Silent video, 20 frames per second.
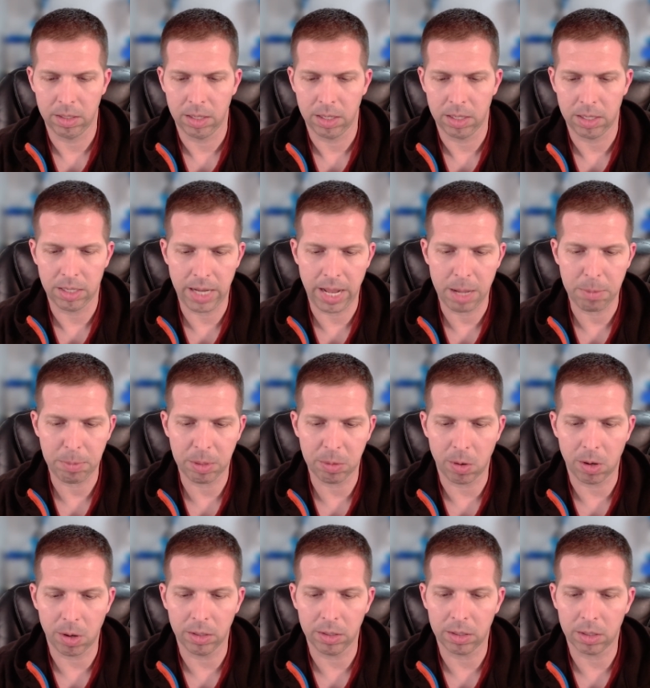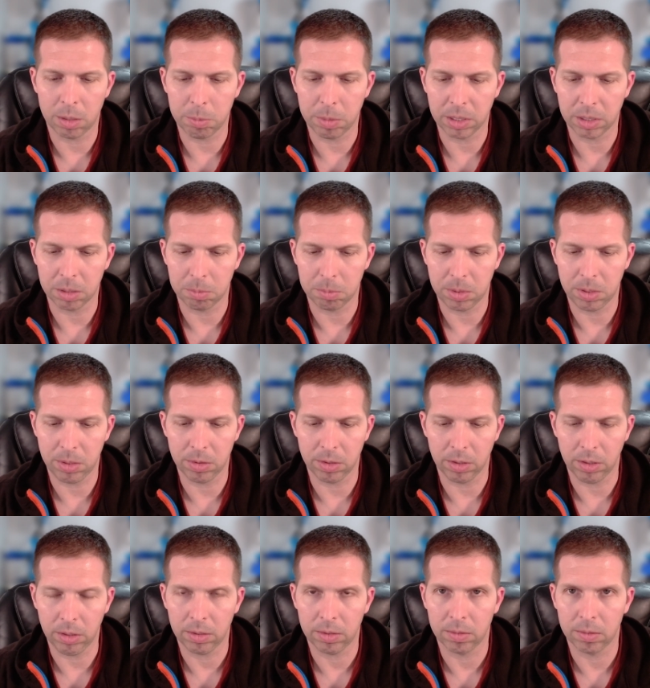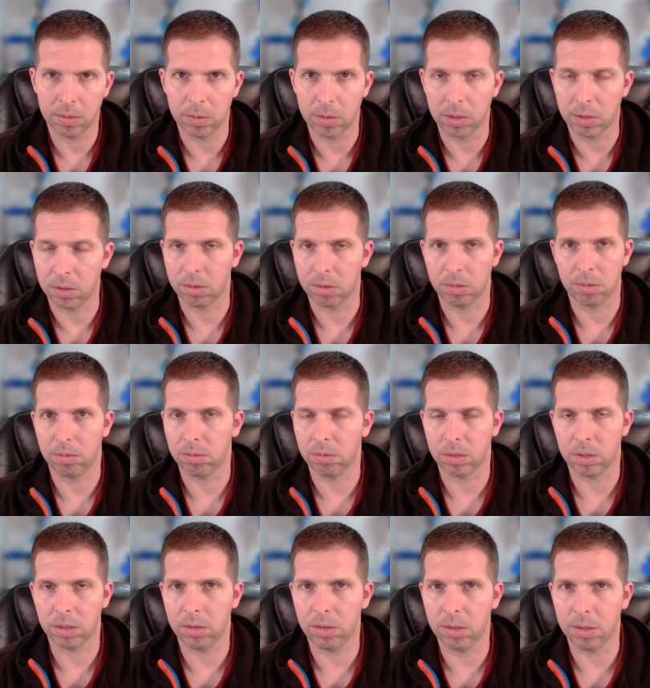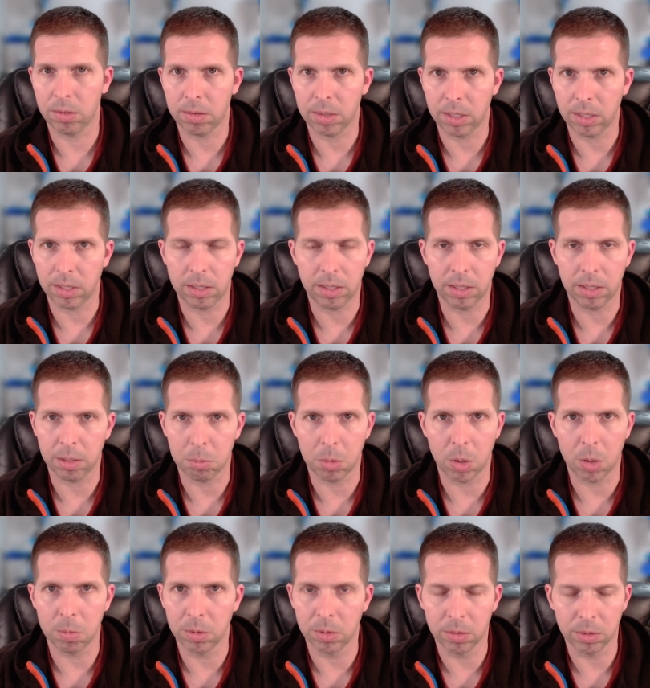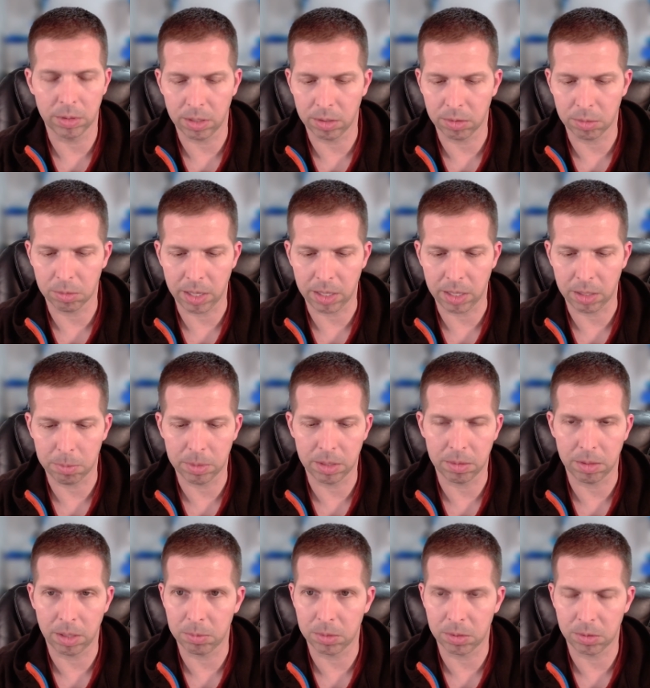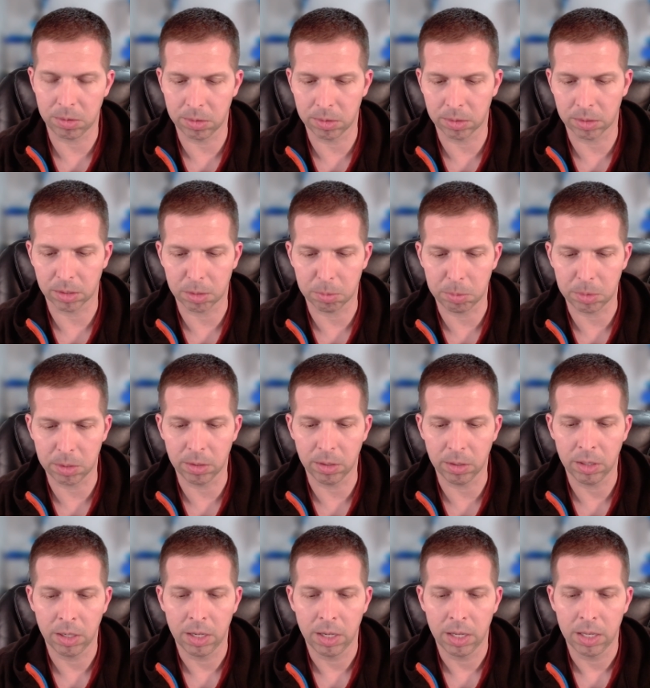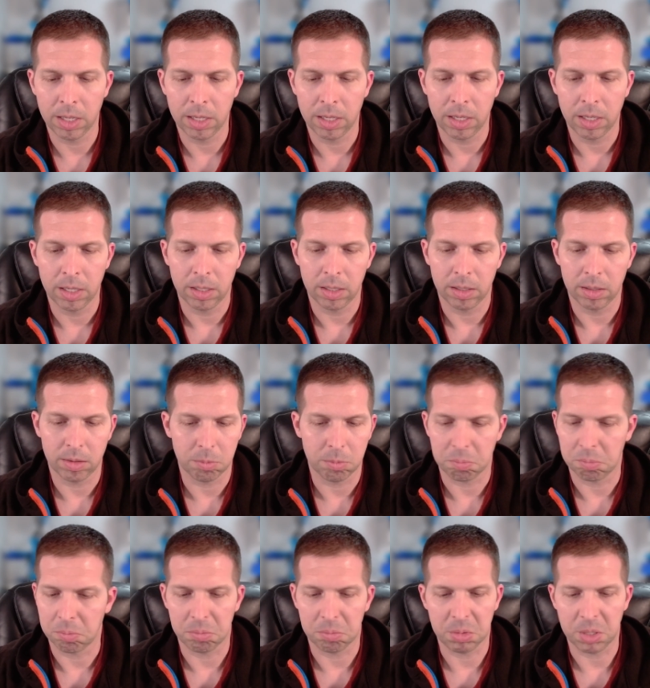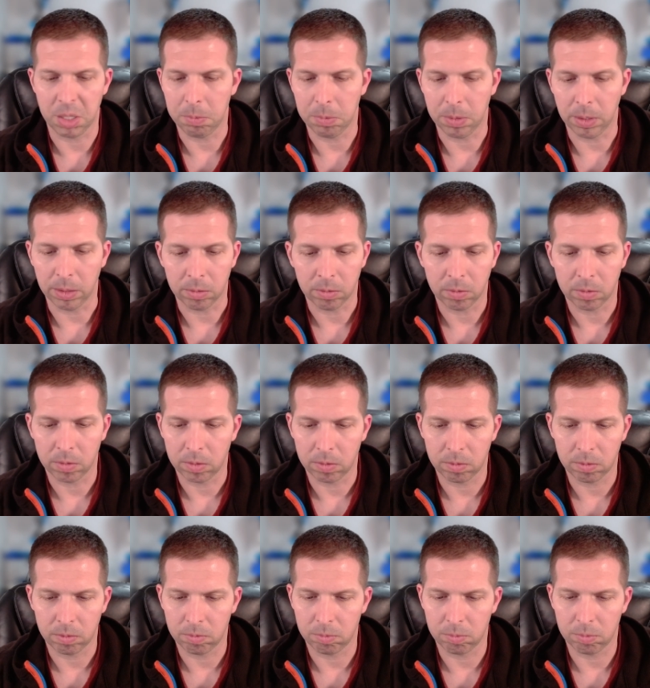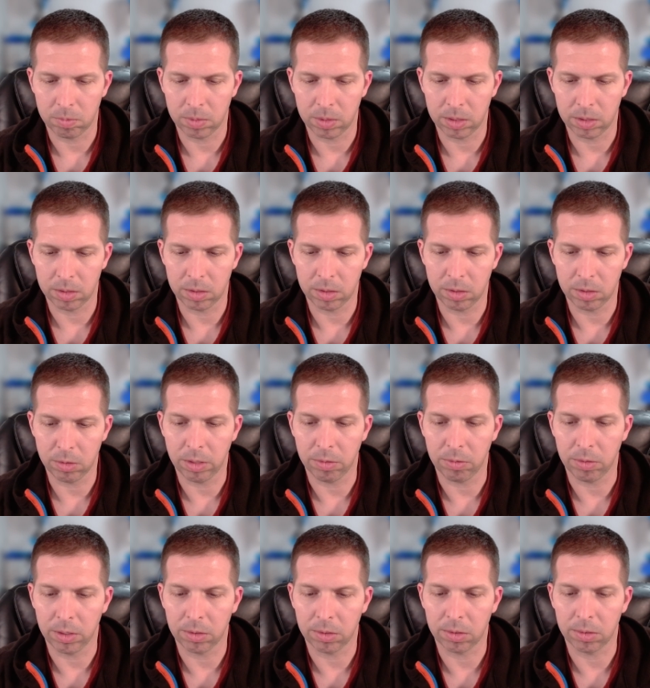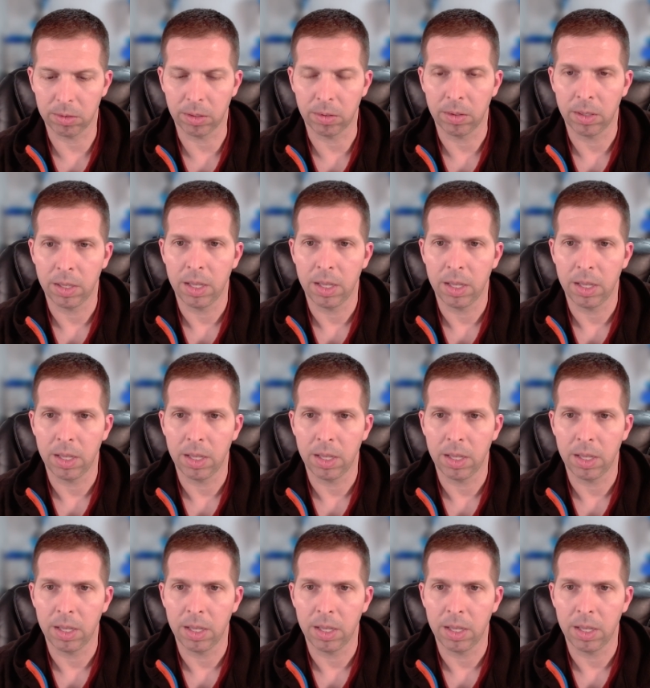NAMI wallet on my computer, which you can send it to mobile, it doesn't matter, but I'm just using a computer. Same thing, no difference. So